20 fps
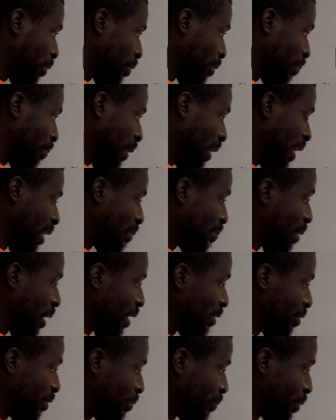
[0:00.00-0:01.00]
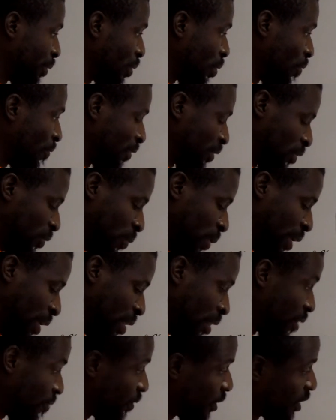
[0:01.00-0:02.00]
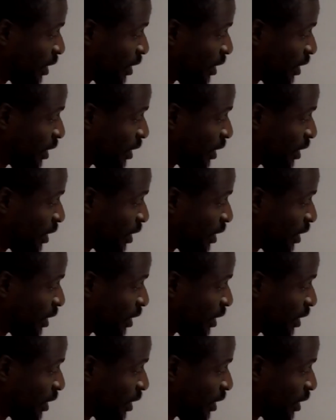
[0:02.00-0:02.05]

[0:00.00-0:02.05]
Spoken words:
multiplied by 3 over 12,